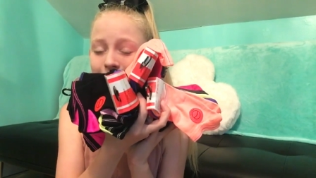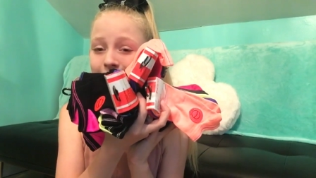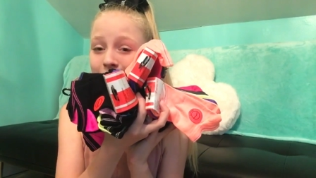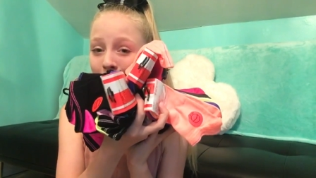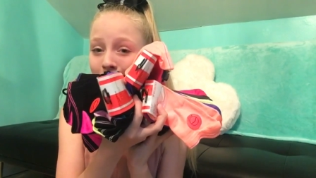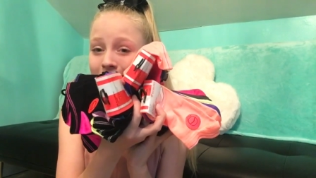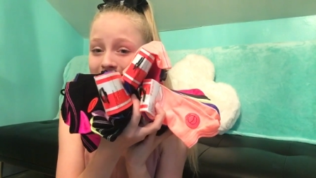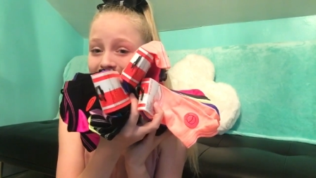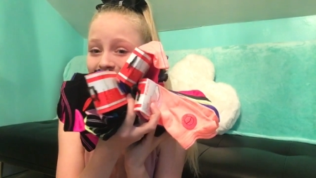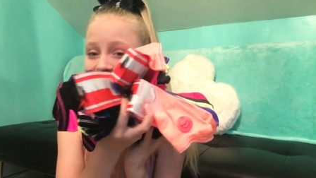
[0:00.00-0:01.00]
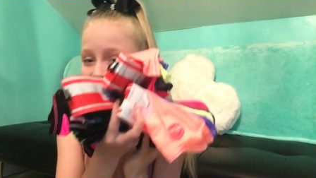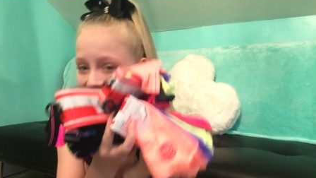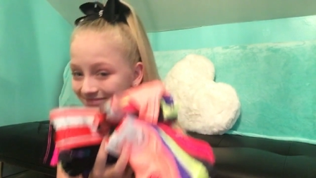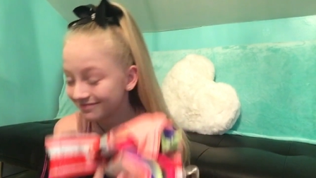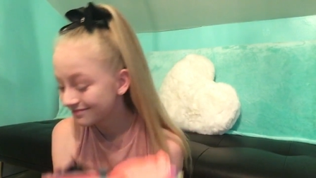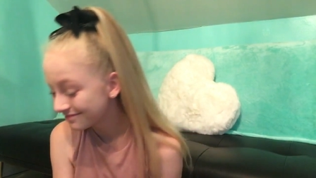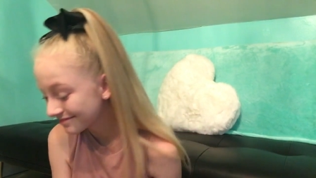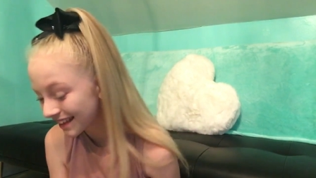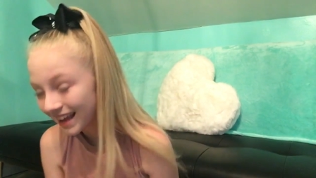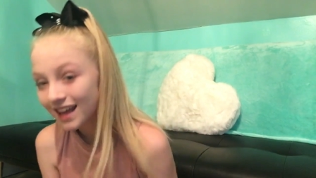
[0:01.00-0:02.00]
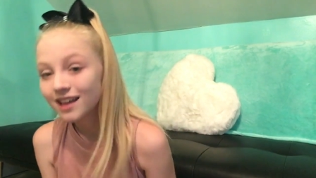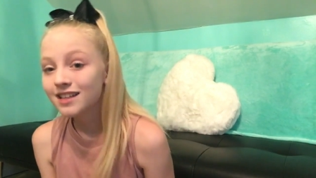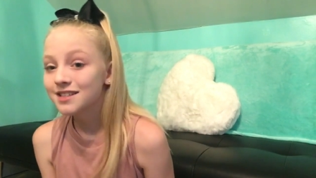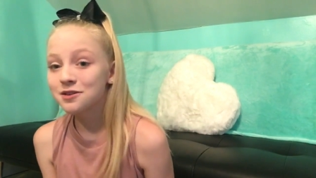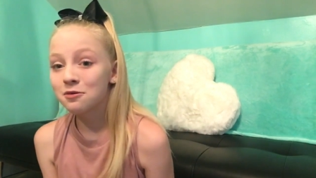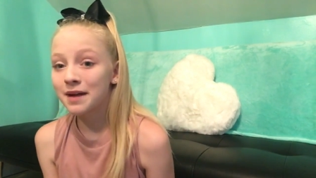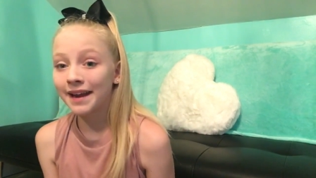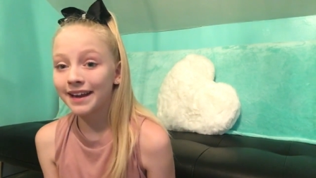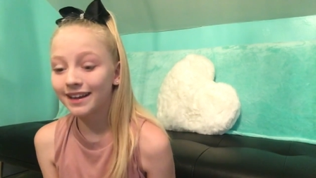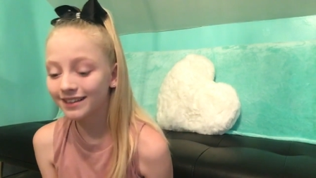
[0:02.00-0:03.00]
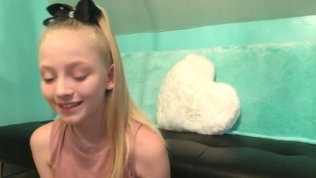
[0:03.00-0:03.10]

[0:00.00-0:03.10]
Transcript: socks. So many.